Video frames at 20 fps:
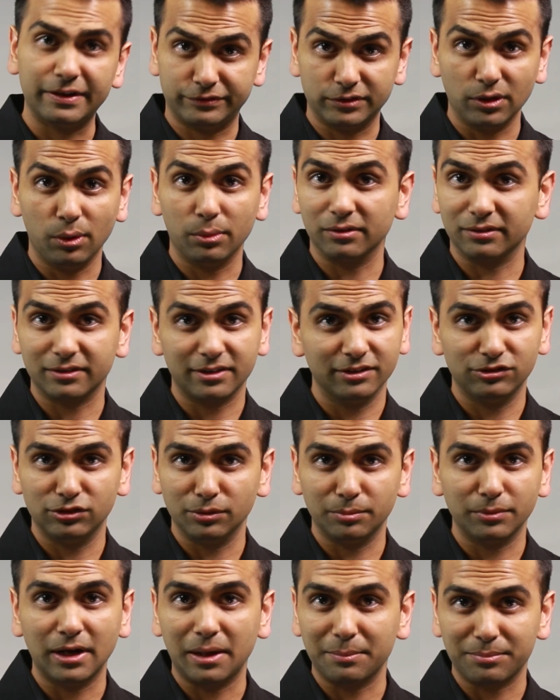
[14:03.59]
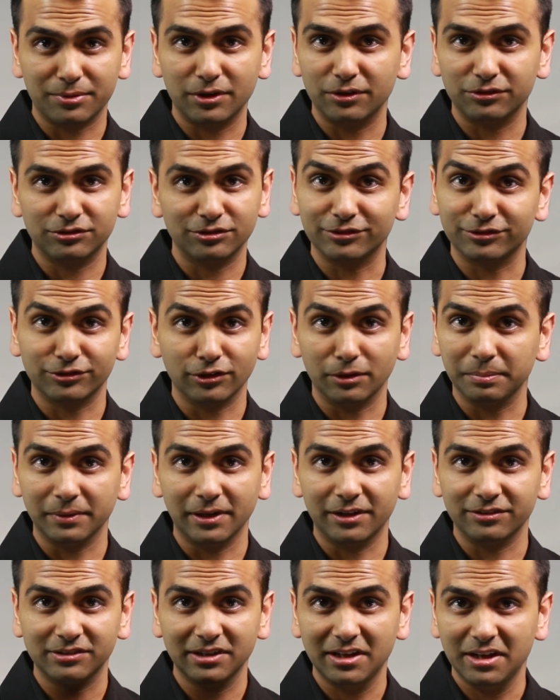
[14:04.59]
of total consumer and producer
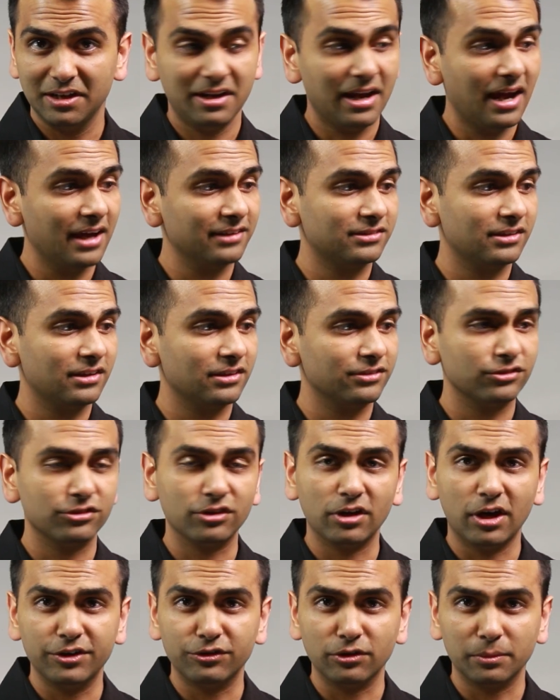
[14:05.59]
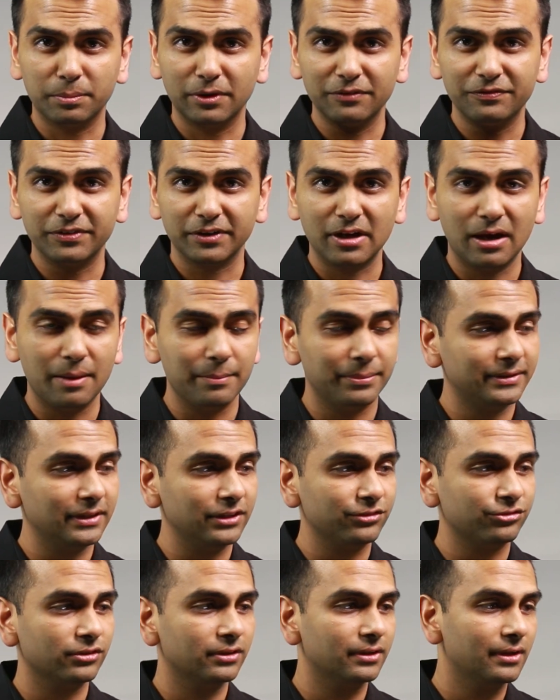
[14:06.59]
surplus as it is under perfect
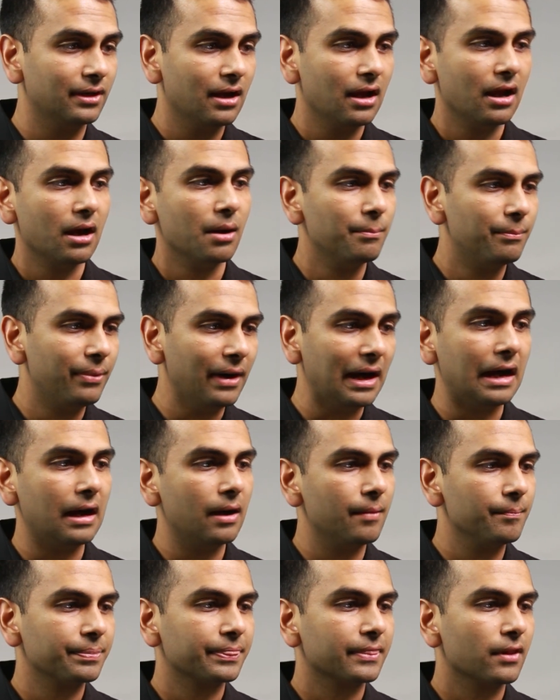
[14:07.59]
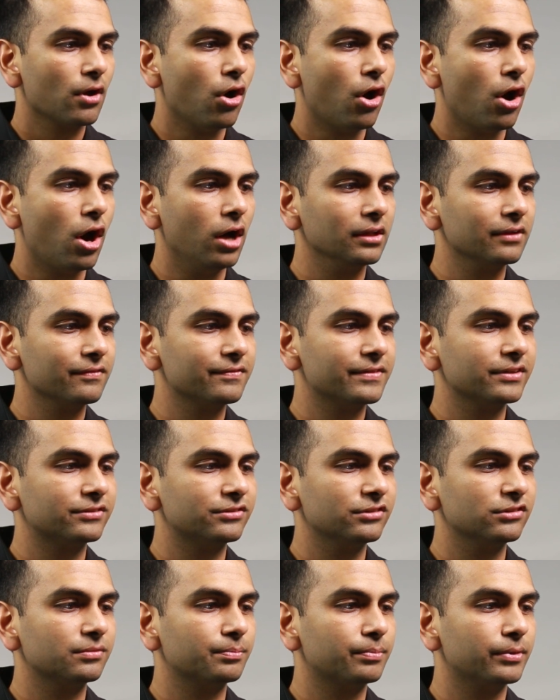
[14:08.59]
competition. But all of
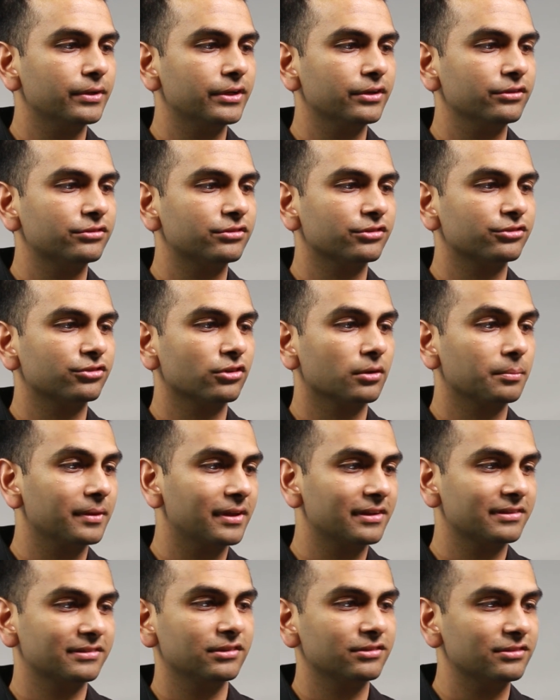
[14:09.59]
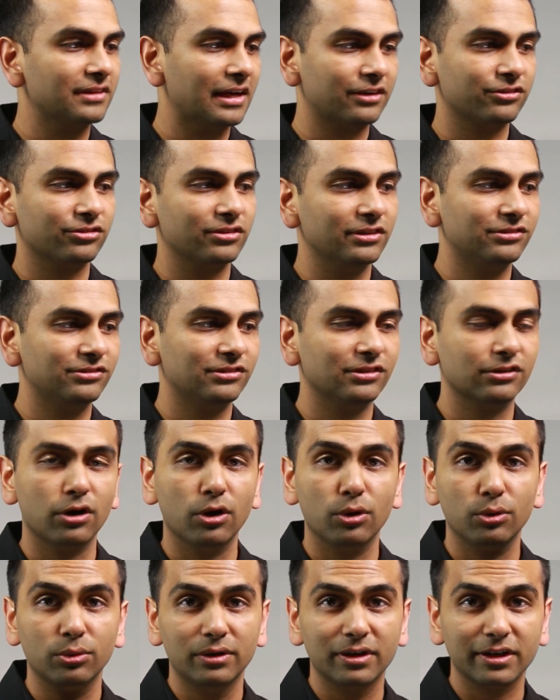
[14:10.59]
this is producer surplus. There's actually
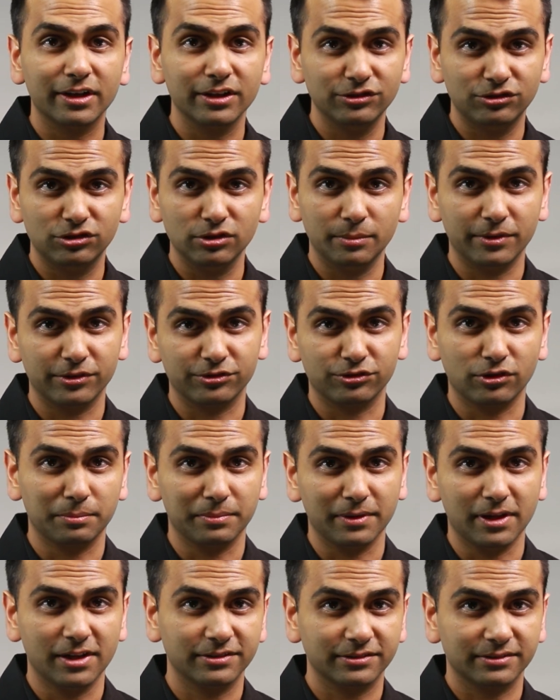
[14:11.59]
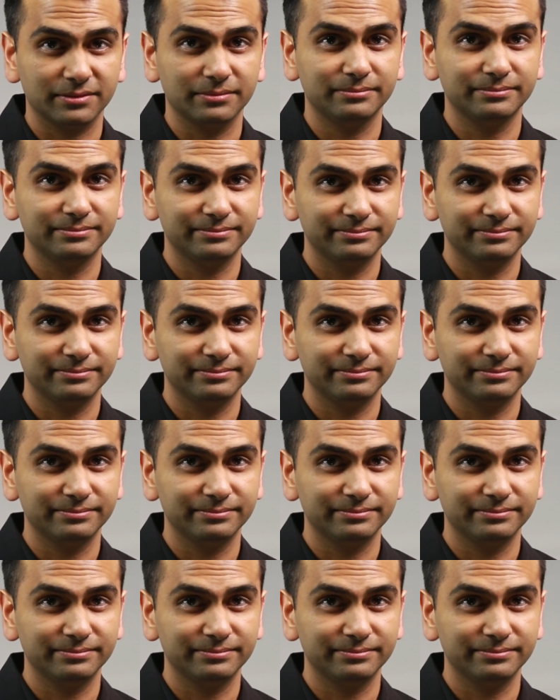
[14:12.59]
zero consumer surplus.